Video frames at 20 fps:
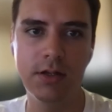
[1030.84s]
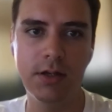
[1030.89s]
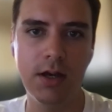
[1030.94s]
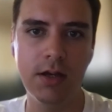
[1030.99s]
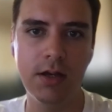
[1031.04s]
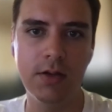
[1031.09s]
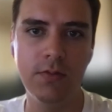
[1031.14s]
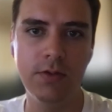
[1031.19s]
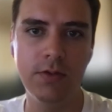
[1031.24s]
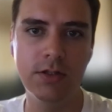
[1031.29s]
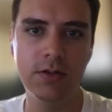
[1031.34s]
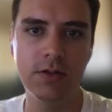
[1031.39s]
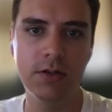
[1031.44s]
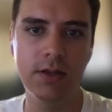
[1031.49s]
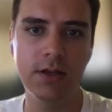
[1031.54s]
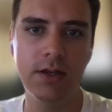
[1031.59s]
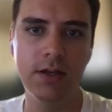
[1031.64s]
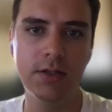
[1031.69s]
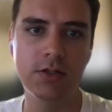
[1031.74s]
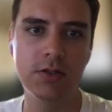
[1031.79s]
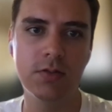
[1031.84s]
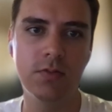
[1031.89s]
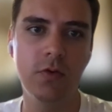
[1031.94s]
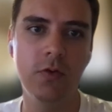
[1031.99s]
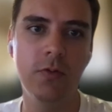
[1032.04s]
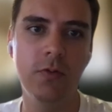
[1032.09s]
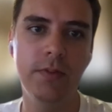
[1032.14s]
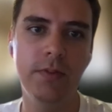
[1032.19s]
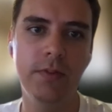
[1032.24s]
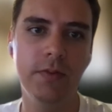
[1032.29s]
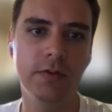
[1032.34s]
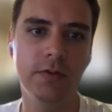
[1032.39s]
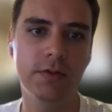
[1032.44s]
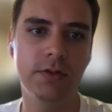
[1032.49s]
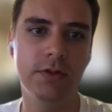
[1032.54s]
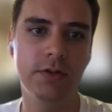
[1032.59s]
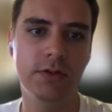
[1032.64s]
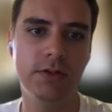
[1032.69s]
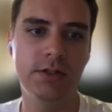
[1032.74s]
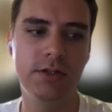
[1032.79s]
and we start getting some more people
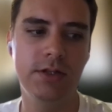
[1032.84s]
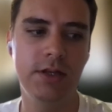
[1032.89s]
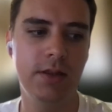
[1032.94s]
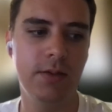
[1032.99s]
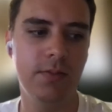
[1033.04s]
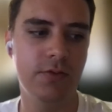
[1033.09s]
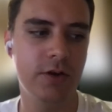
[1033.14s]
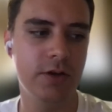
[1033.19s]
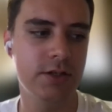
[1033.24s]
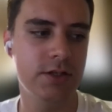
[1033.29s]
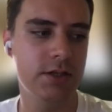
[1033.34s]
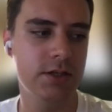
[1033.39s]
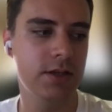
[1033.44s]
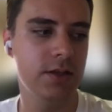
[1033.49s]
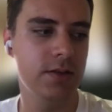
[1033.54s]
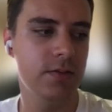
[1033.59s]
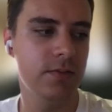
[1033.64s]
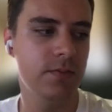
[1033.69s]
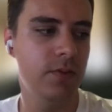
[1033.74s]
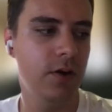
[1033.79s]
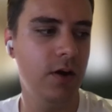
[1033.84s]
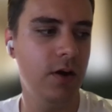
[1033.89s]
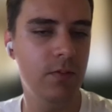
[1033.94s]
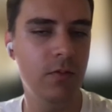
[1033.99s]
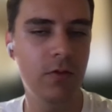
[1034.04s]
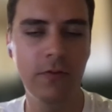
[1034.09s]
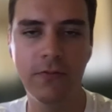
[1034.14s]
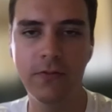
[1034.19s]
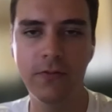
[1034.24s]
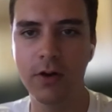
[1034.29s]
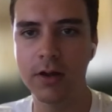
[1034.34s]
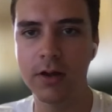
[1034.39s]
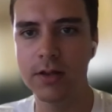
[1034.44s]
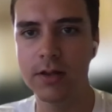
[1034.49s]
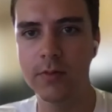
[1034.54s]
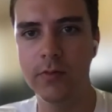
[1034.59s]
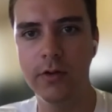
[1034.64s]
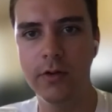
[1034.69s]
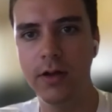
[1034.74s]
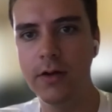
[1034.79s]
to see the project and buy more Fry,
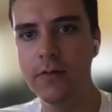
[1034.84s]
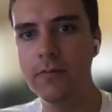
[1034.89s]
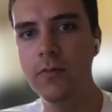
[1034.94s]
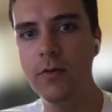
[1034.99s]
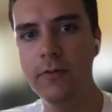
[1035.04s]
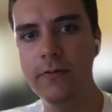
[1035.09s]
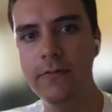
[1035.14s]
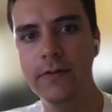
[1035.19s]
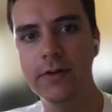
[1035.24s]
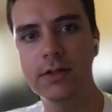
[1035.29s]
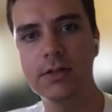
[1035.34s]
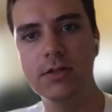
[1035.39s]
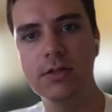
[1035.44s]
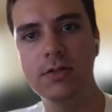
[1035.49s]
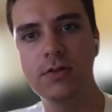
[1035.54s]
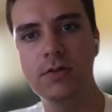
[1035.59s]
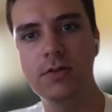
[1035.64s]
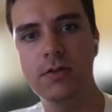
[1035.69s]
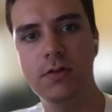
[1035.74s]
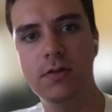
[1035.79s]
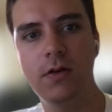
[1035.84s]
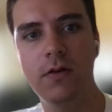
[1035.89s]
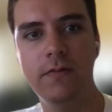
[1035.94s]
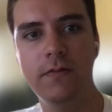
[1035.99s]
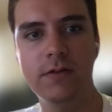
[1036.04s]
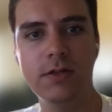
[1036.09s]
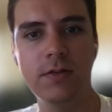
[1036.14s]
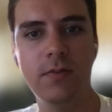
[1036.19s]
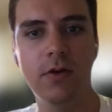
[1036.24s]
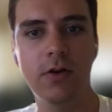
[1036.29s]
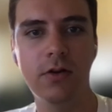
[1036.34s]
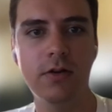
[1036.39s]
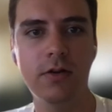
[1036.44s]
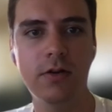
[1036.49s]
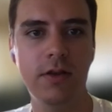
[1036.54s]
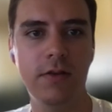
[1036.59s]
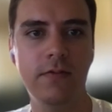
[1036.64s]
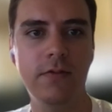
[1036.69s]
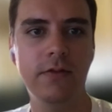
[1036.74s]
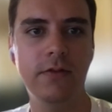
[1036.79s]
then we'll have more funds to obviously
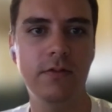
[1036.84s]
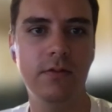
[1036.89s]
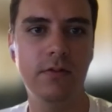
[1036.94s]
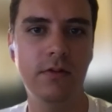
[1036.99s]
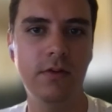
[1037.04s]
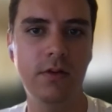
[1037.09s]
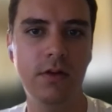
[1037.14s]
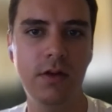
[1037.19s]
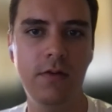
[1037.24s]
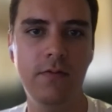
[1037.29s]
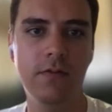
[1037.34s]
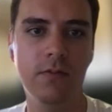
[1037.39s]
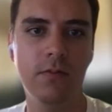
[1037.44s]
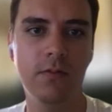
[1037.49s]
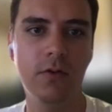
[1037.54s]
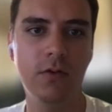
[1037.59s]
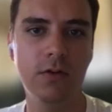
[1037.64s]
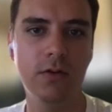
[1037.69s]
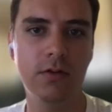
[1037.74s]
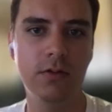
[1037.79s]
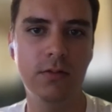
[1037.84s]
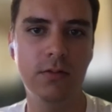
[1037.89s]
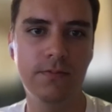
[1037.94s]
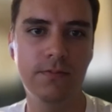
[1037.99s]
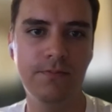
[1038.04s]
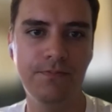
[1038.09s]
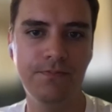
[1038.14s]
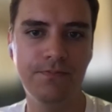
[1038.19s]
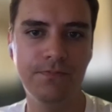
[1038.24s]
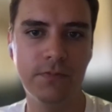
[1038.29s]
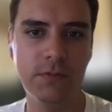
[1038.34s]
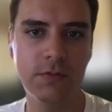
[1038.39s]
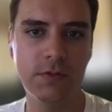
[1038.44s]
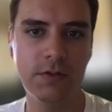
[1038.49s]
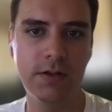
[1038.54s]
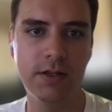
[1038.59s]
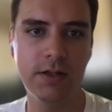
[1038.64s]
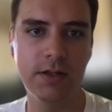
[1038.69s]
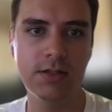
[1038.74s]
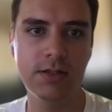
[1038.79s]
market even more.
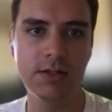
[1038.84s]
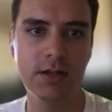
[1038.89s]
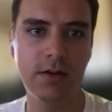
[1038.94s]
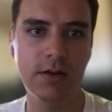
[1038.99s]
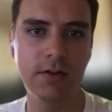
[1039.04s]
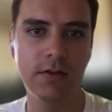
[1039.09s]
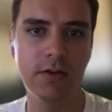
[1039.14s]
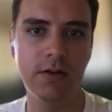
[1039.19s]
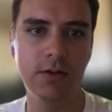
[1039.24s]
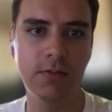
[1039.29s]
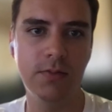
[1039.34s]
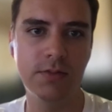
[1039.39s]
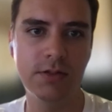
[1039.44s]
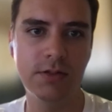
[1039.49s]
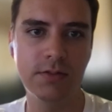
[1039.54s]
So that's the current hope.